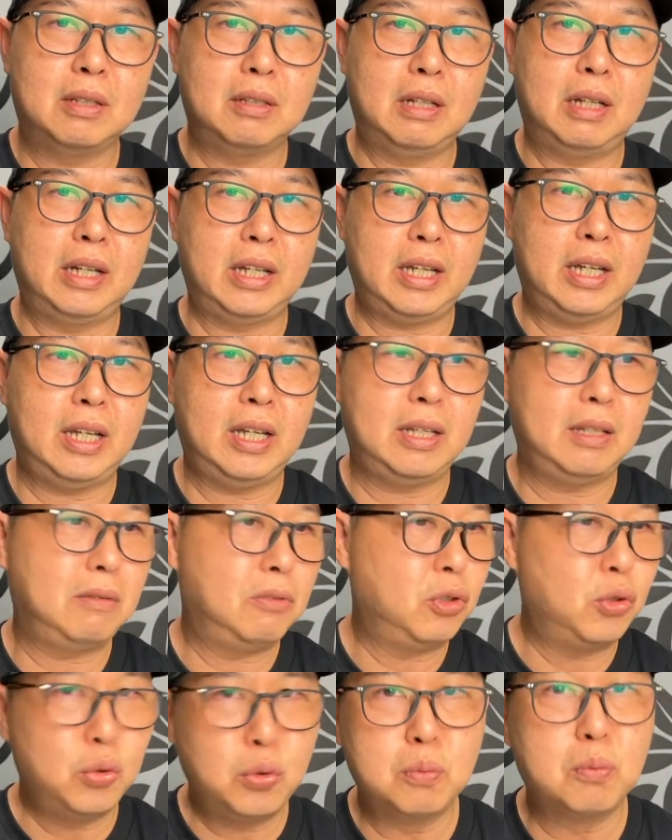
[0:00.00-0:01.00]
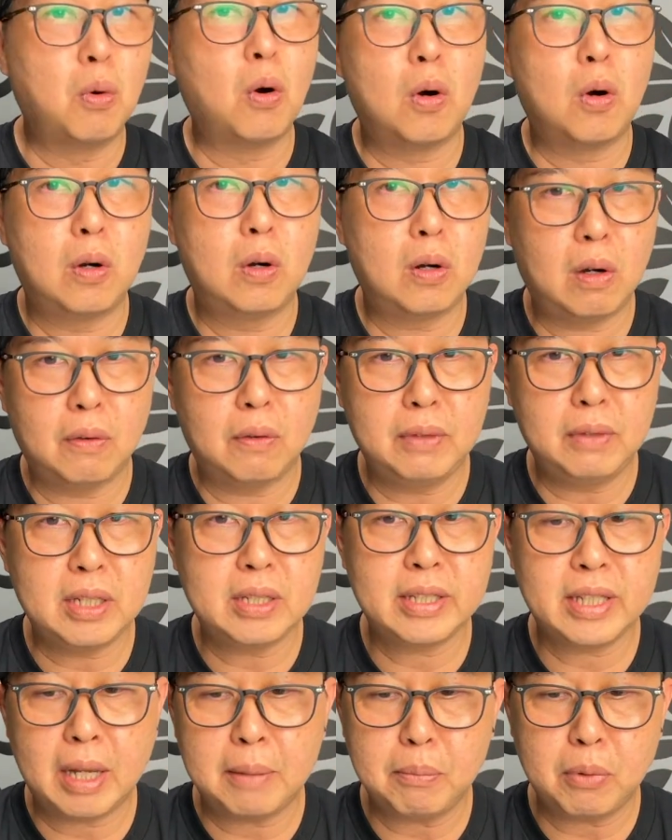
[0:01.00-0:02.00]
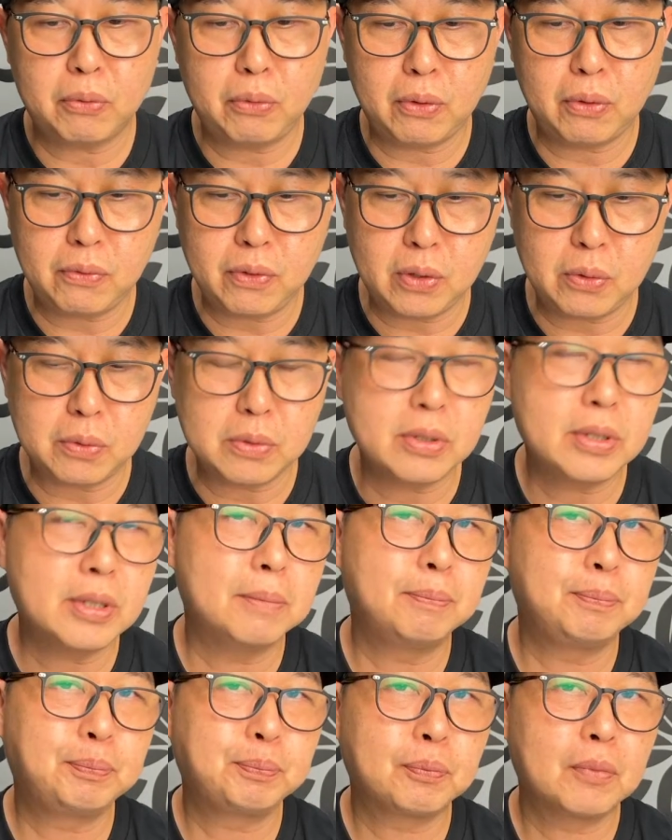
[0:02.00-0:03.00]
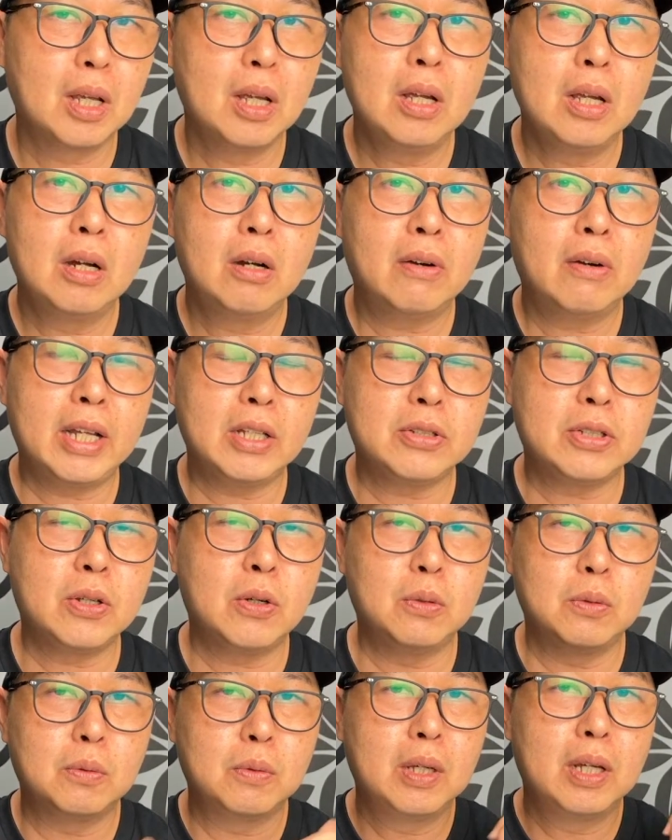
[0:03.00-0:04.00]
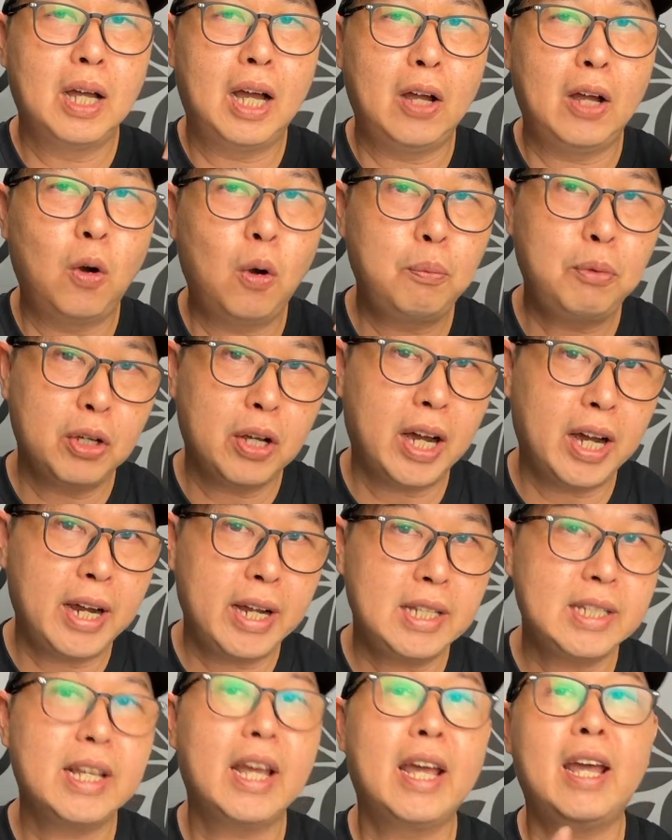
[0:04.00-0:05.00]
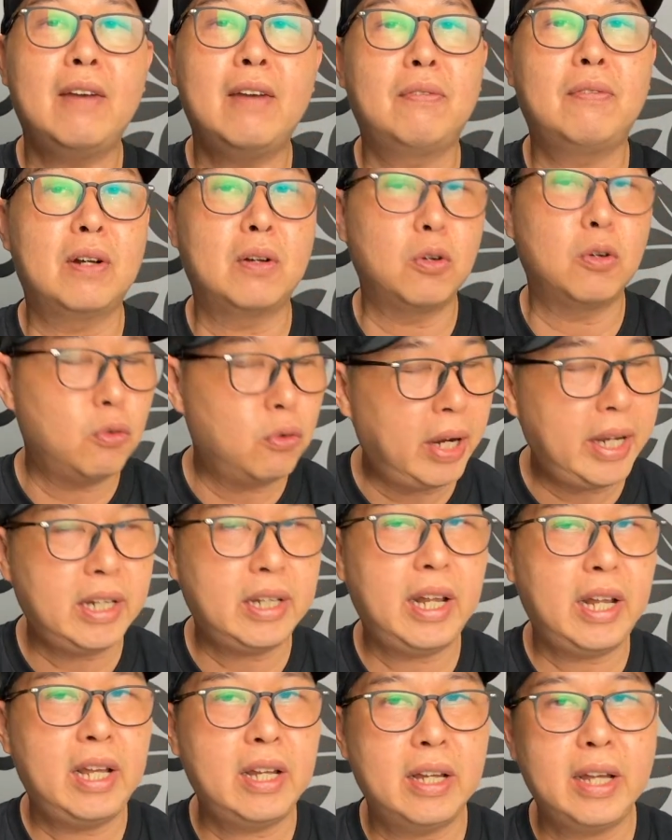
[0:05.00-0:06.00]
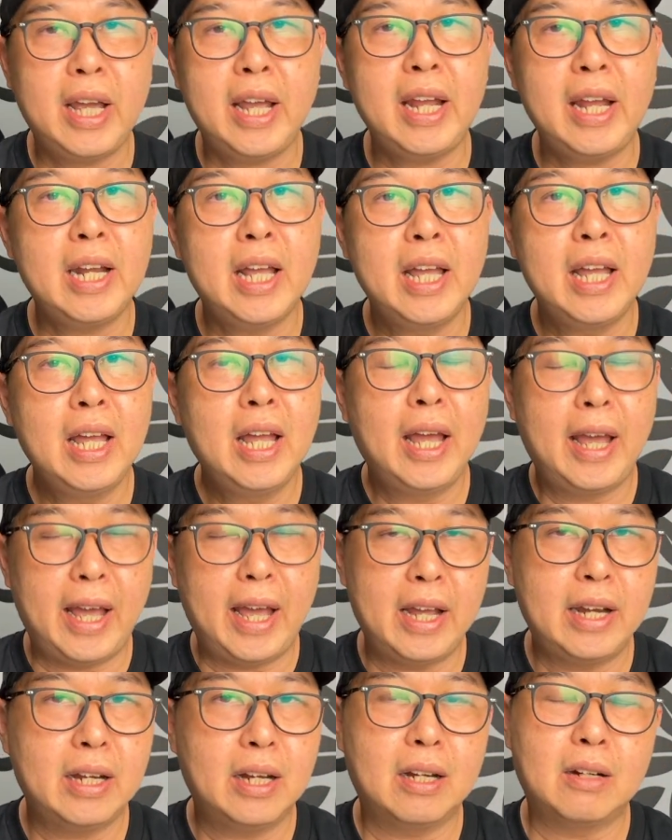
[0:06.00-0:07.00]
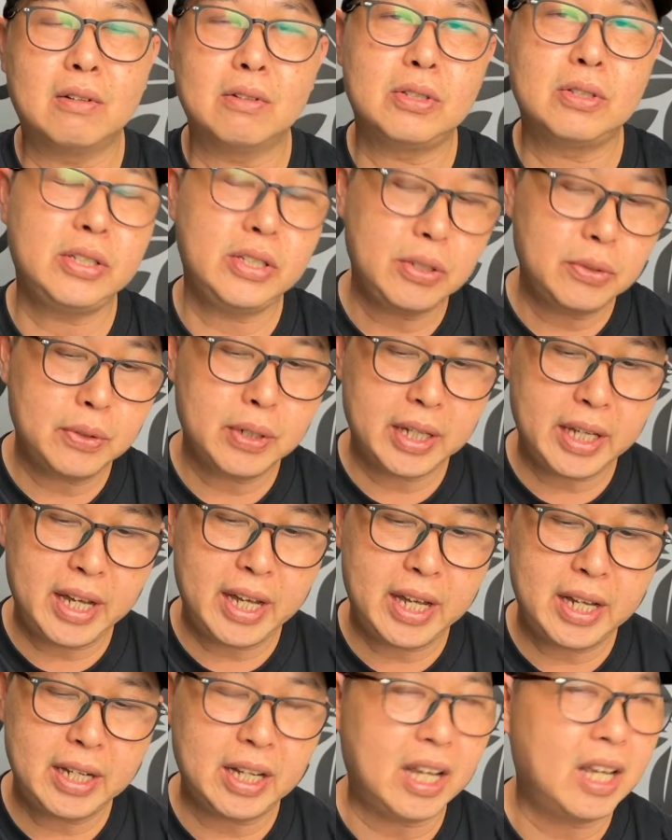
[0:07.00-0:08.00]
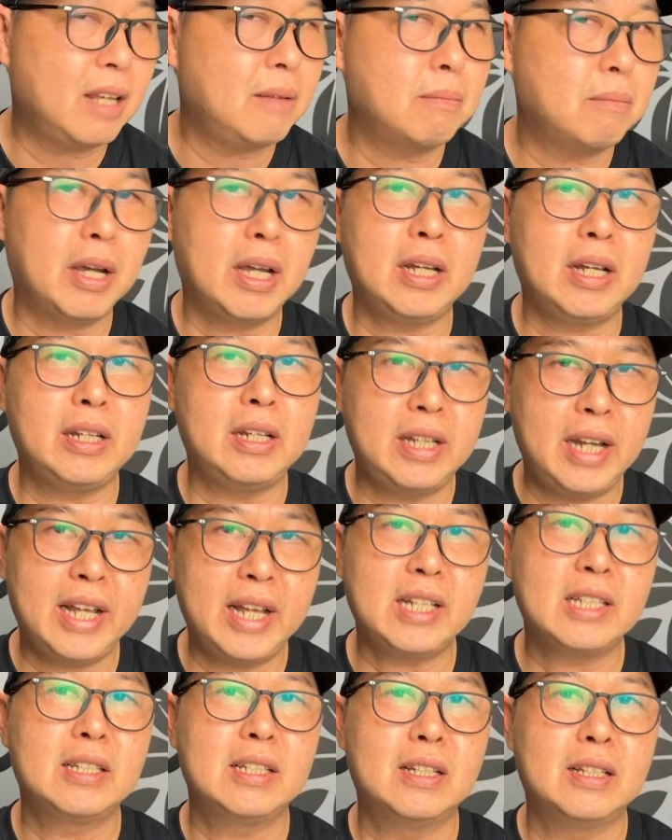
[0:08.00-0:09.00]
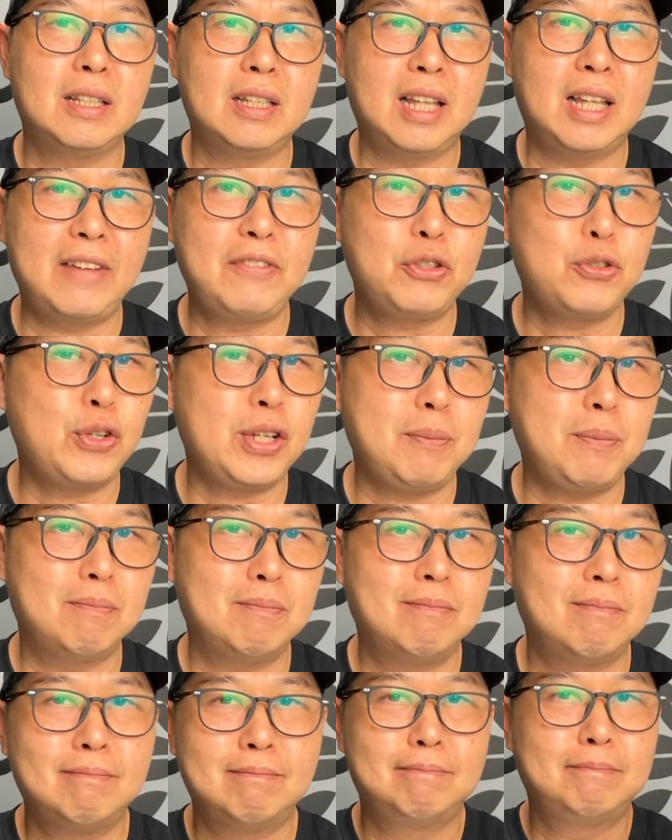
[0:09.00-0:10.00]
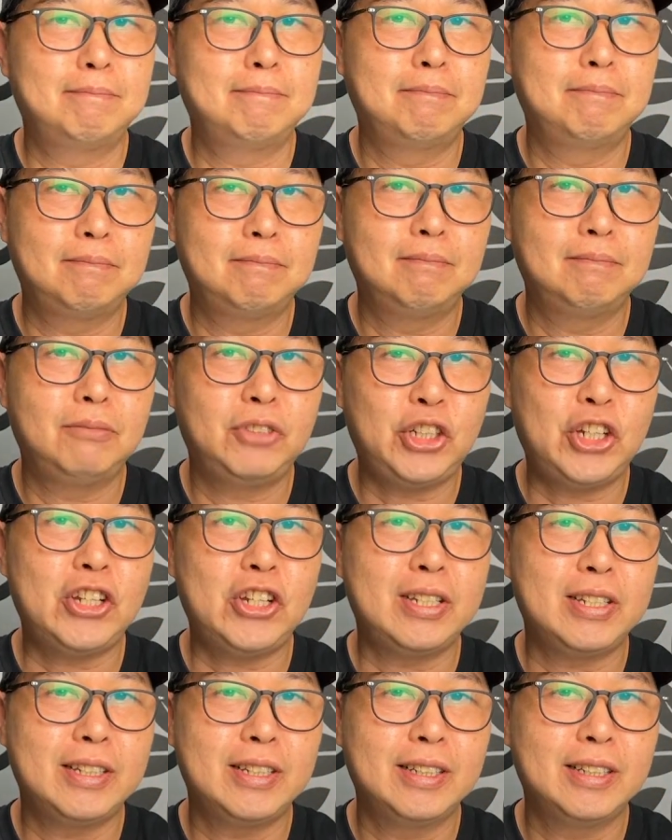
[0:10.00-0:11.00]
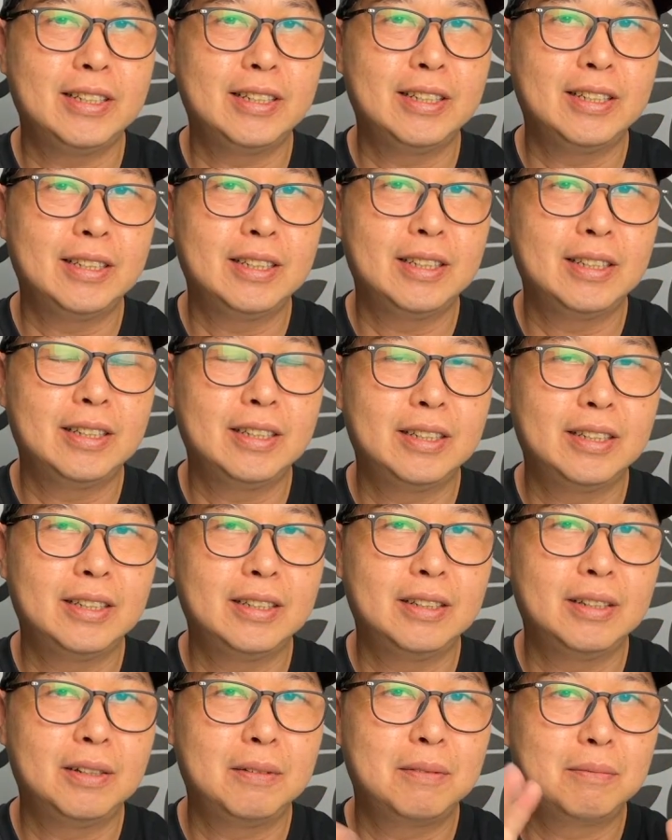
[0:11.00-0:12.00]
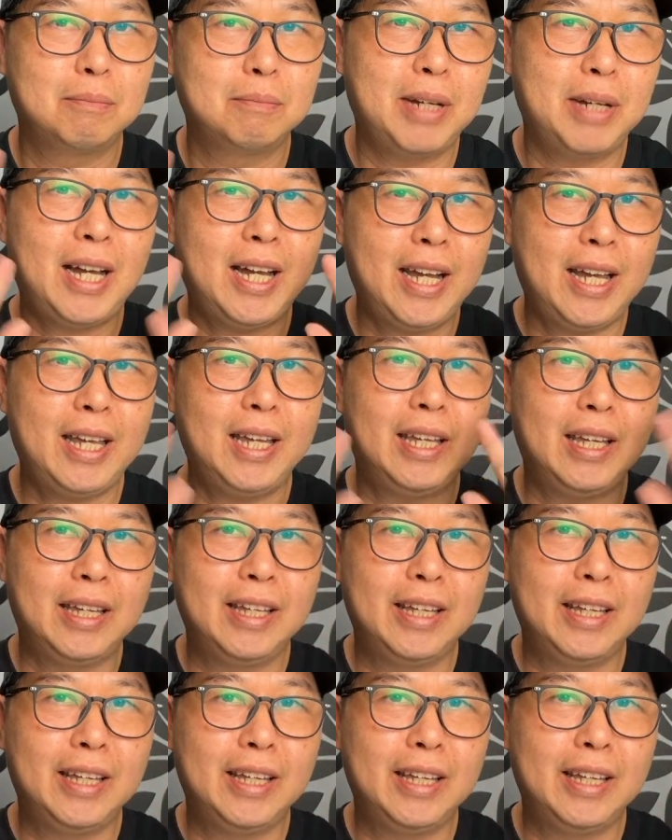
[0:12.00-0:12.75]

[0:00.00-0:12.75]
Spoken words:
I can do more of this type of reviews. Right, so I hope you guys have a great day ahead, and I'll see you again in my next live stream. Cheers. Bye.